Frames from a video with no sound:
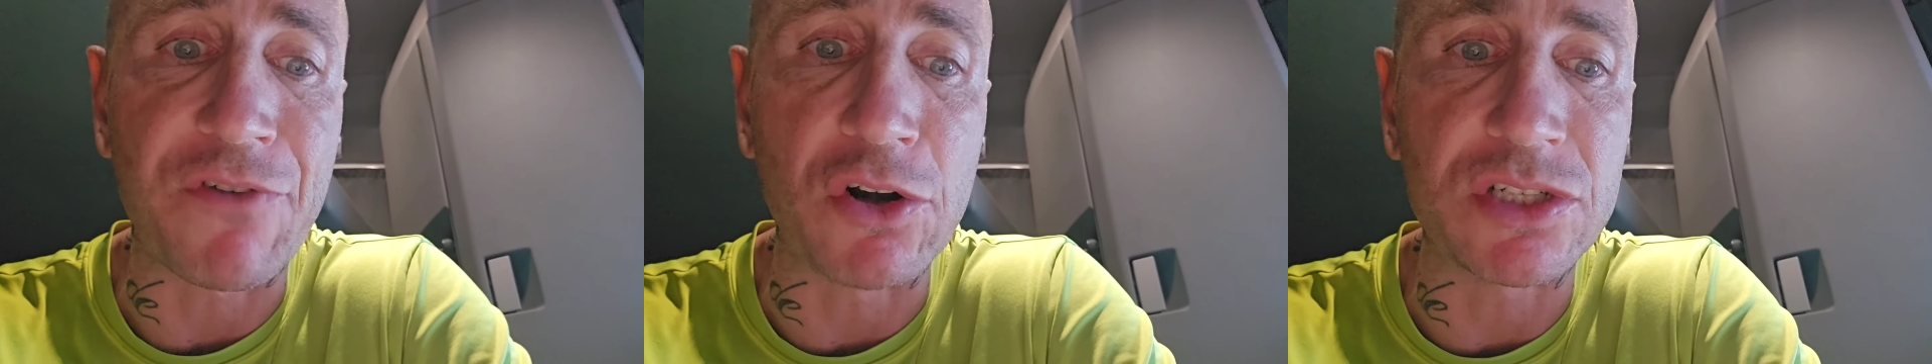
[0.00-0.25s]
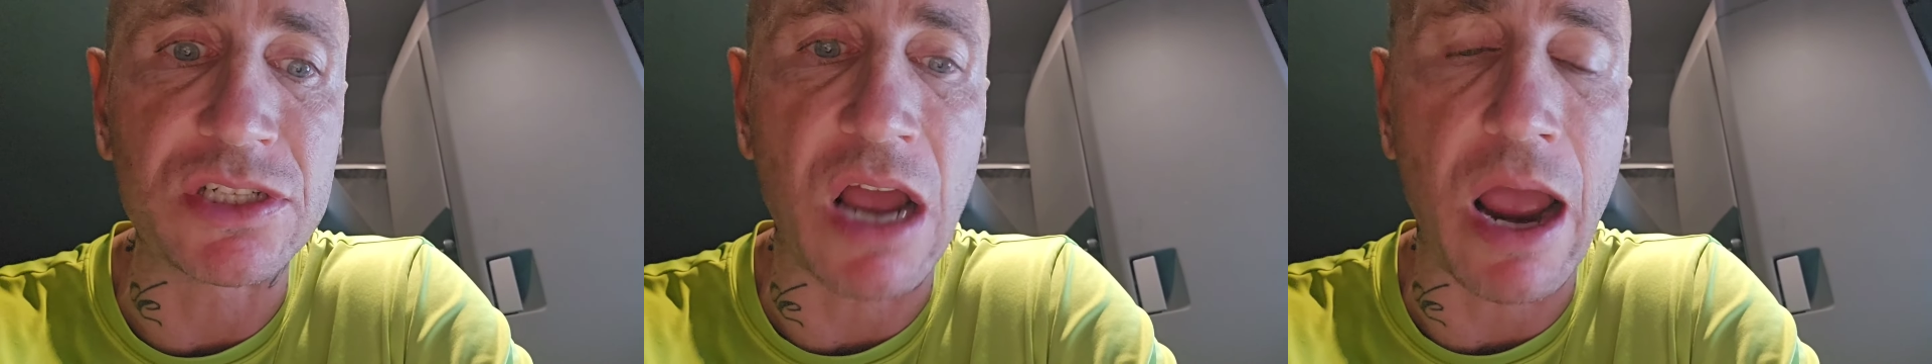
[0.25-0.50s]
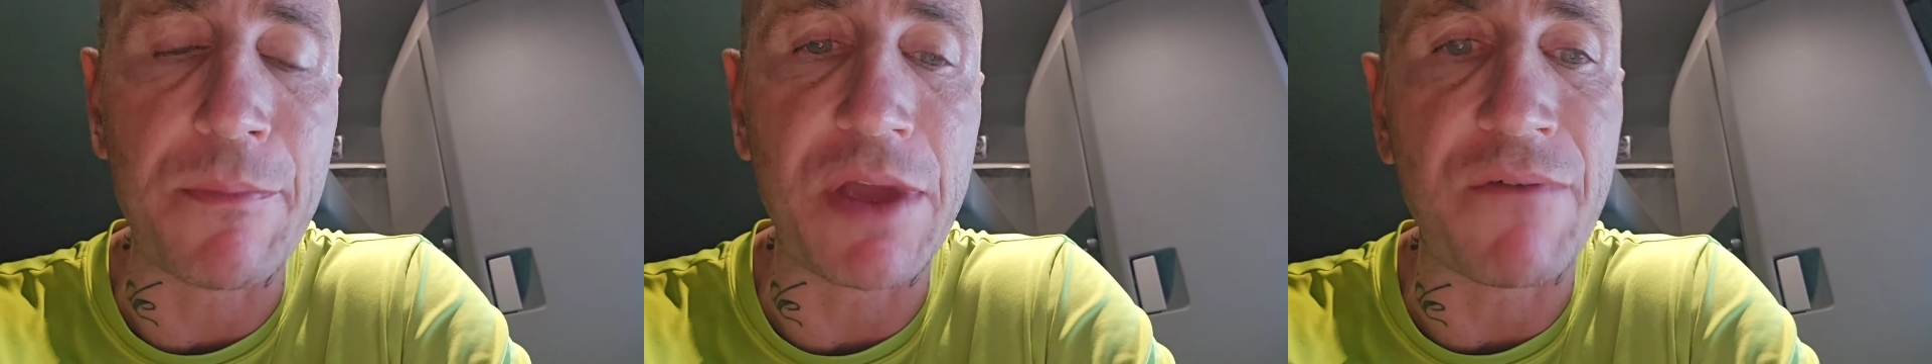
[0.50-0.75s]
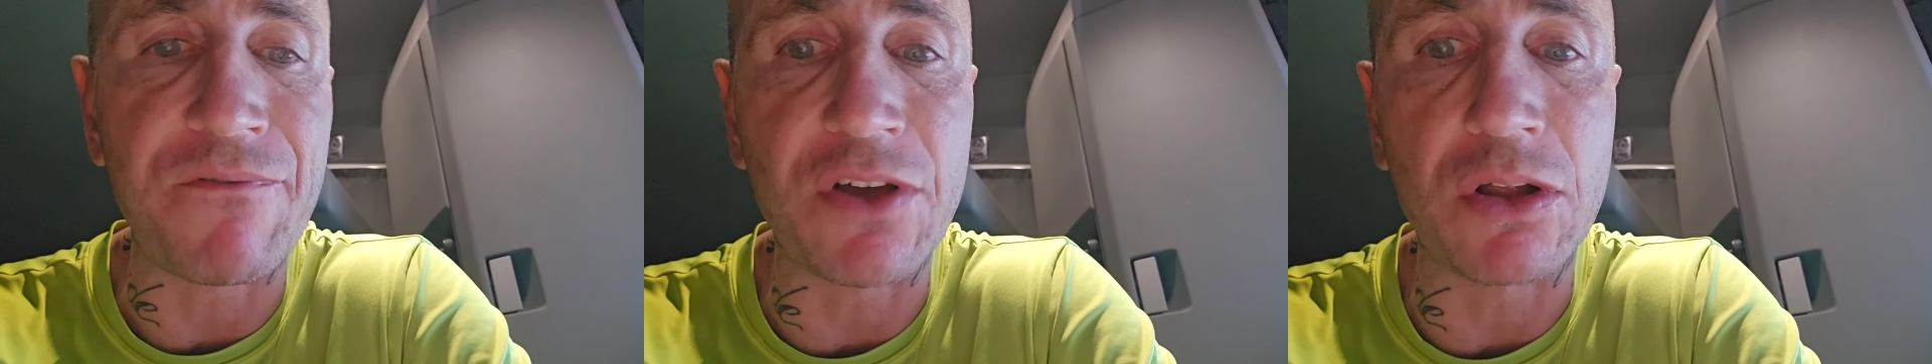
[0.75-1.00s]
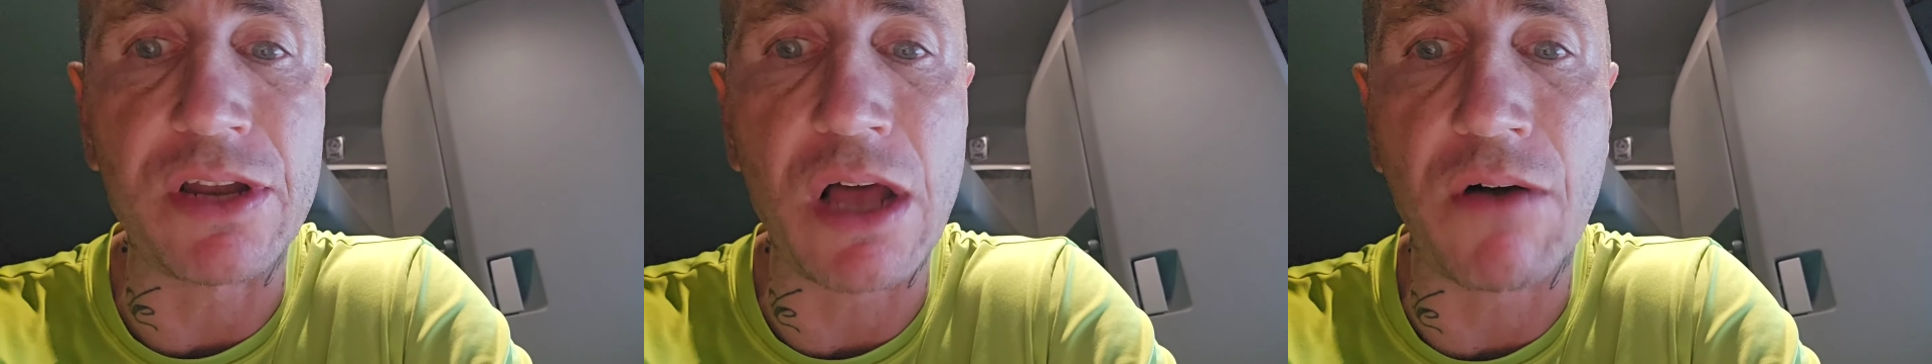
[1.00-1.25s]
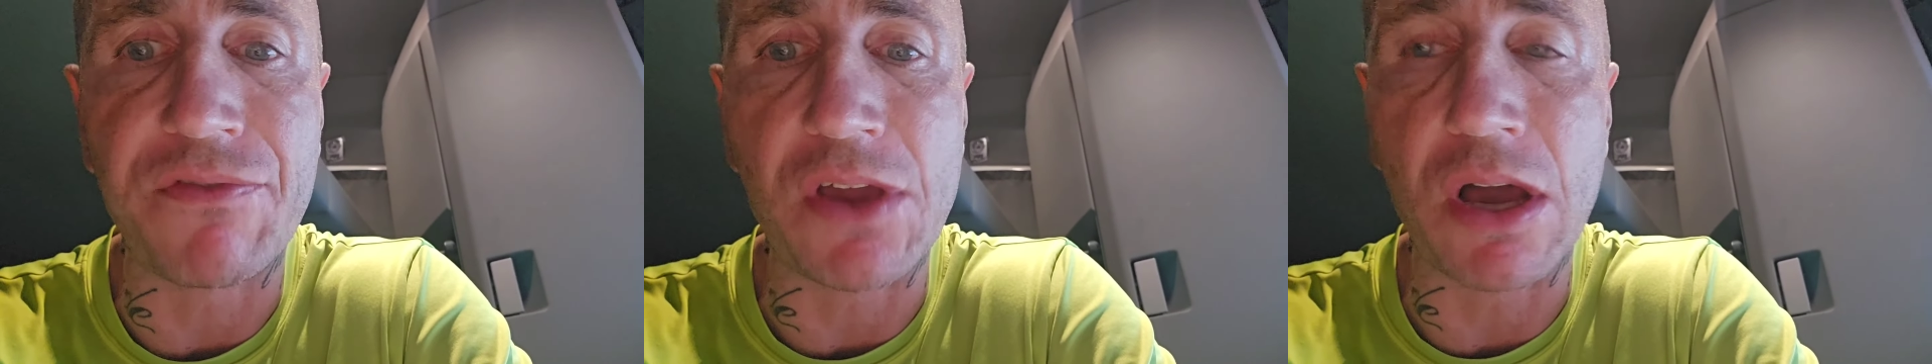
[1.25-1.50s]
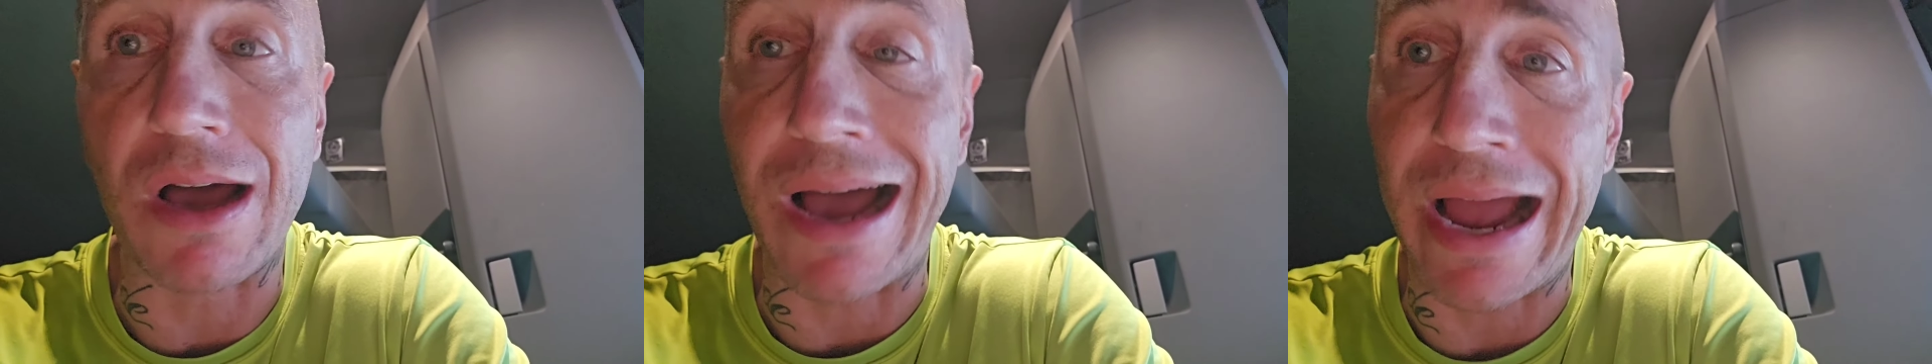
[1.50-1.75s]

first time in Philadelphia.